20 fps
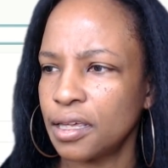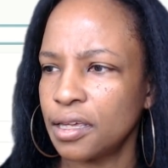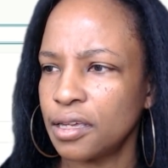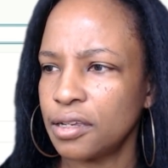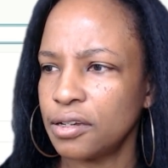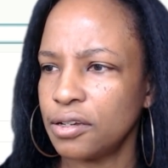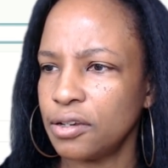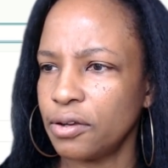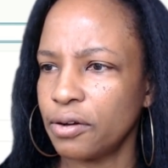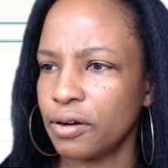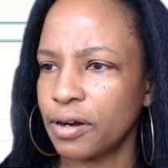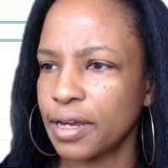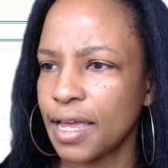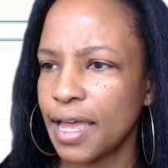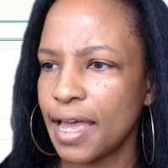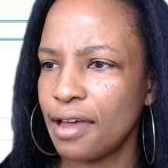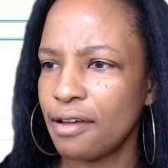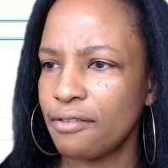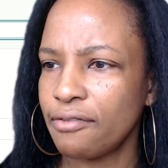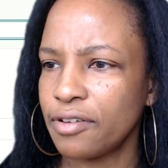New York
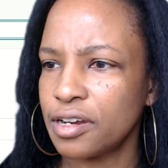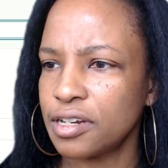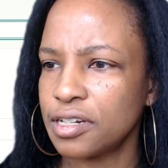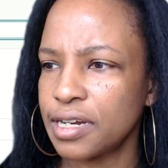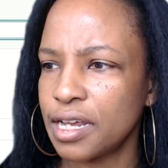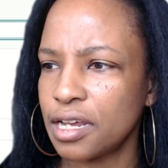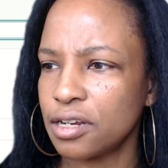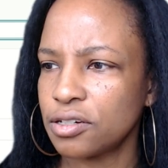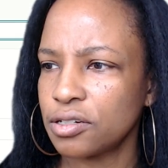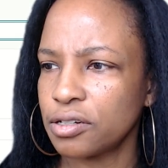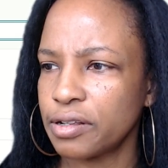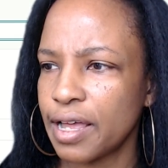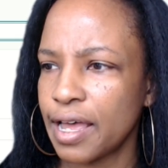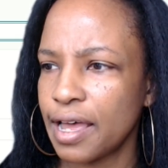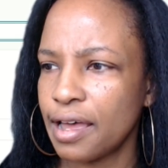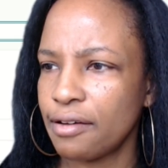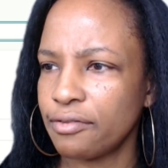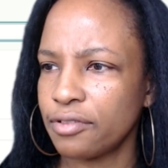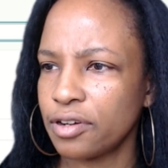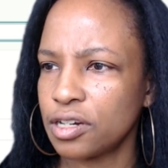average, national
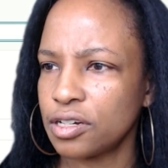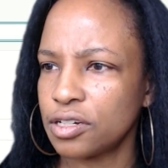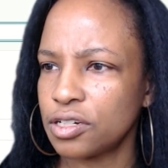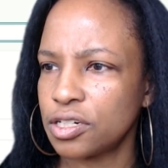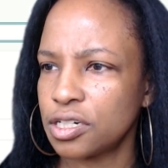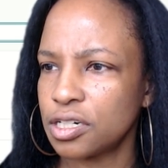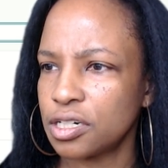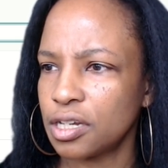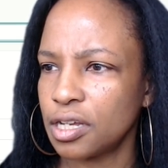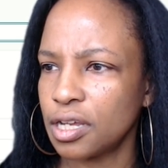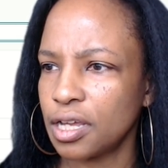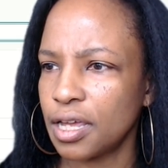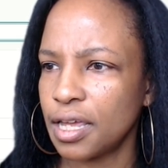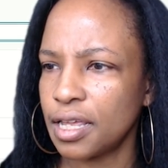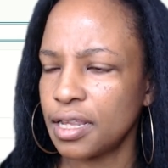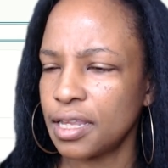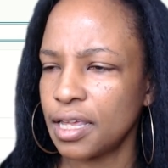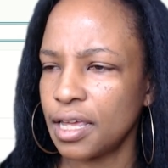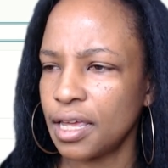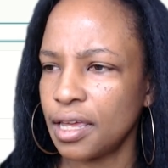average,
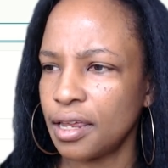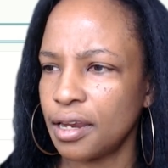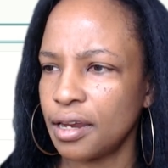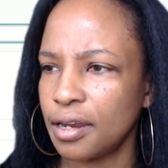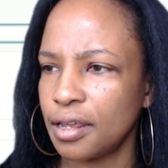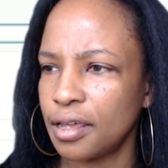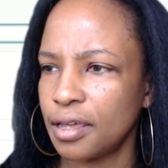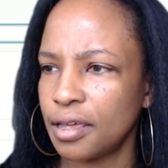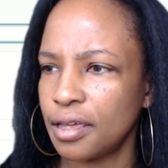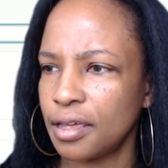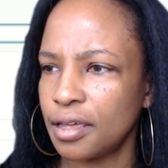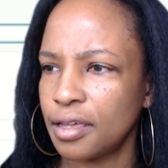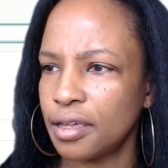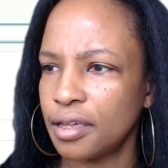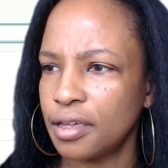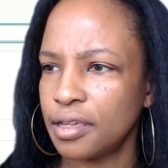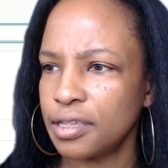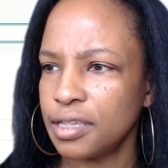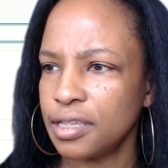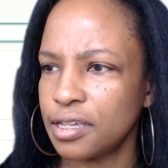and then
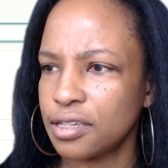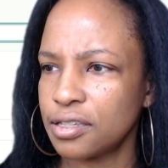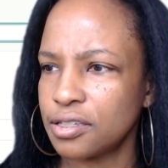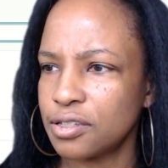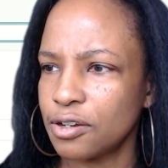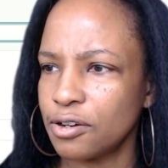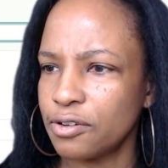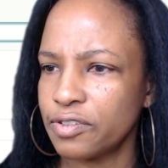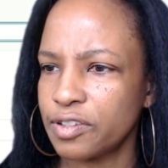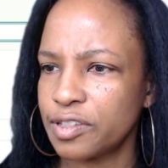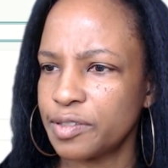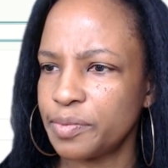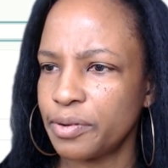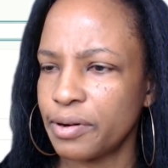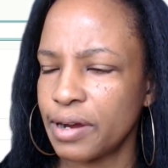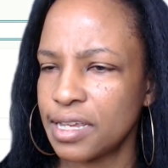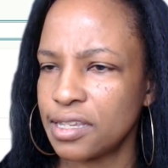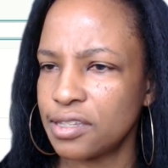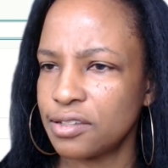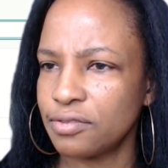yeah, service
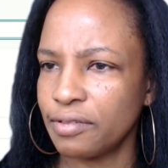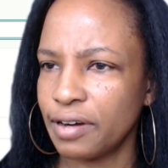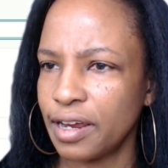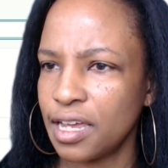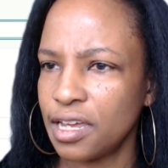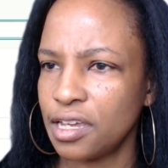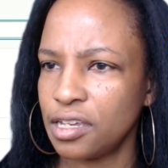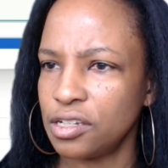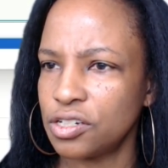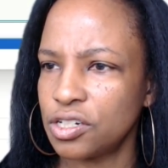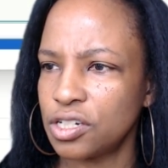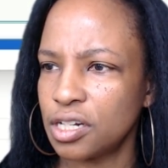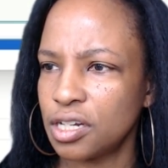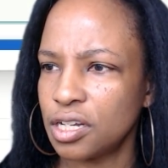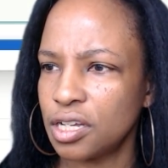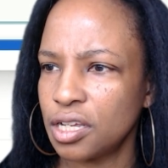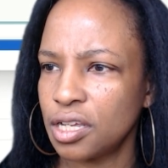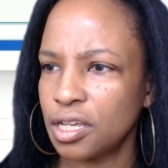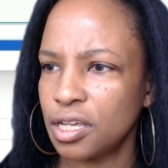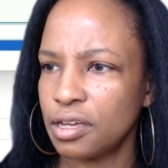price range.
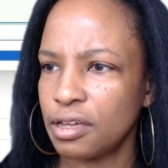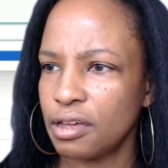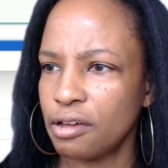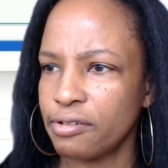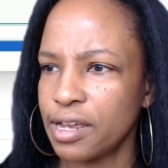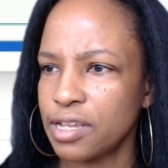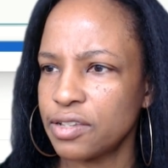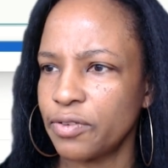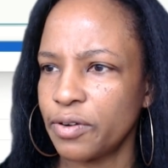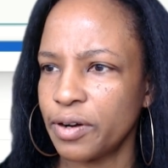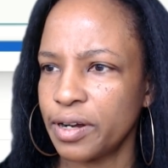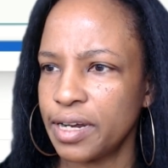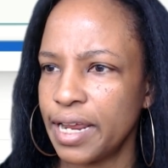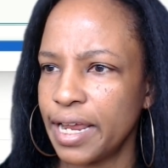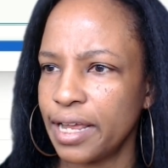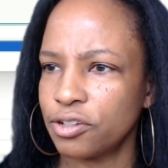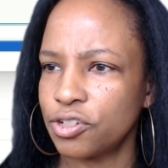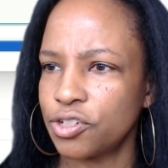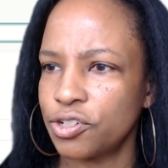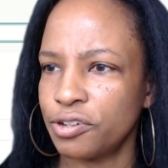Oh, that's for a
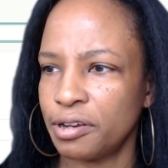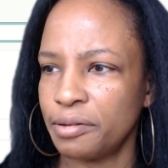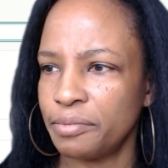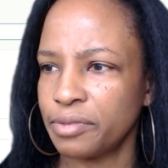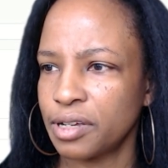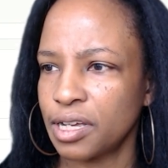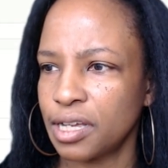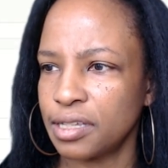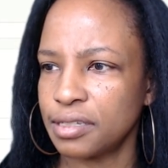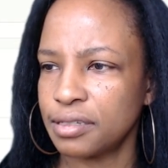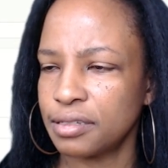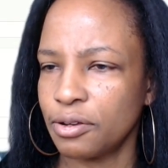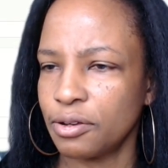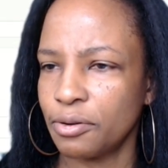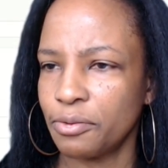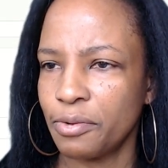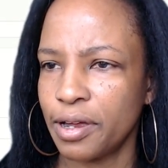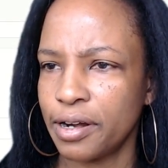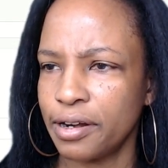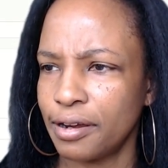nail trim, because no
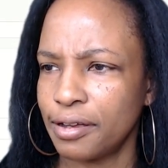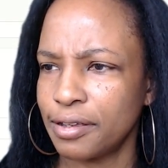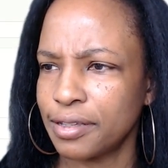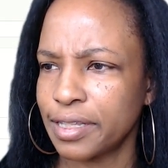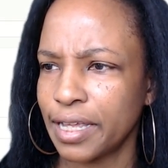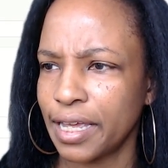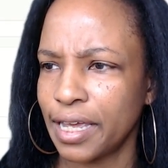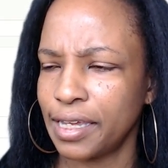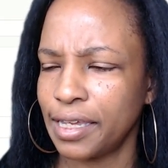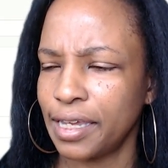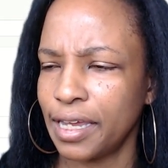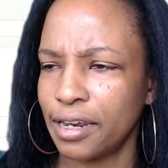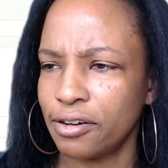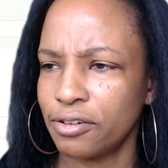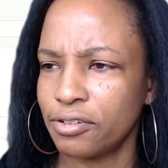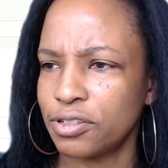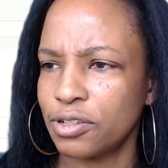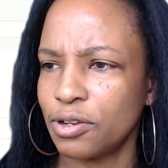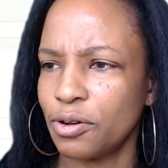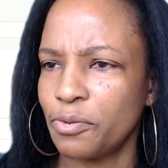wonder. I was like, yeah,
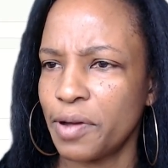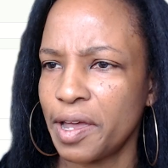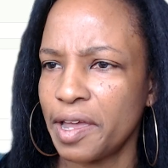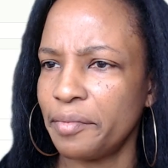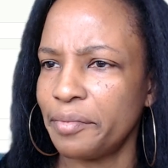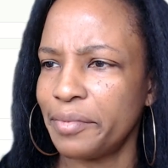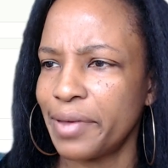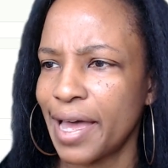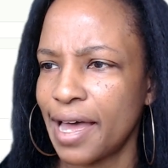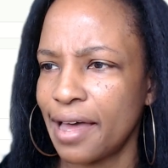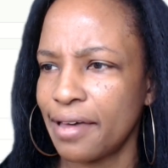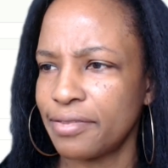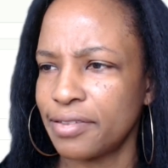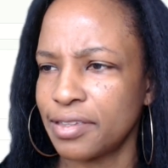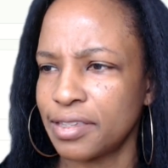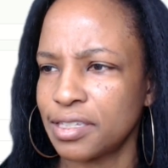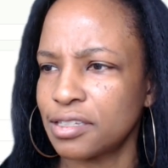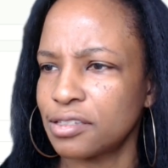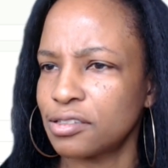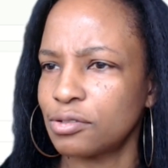there's no way a bath
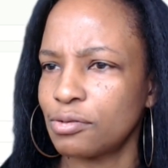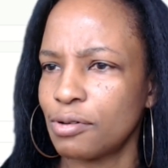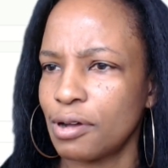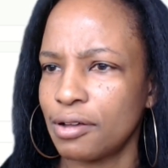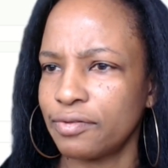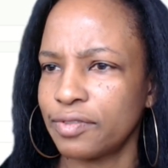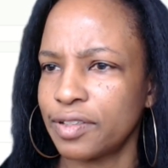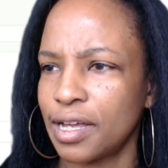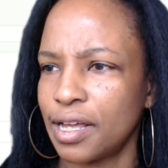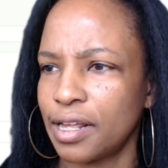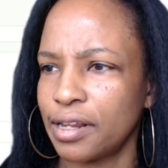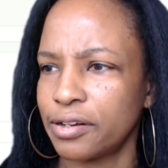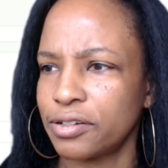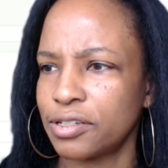is $12.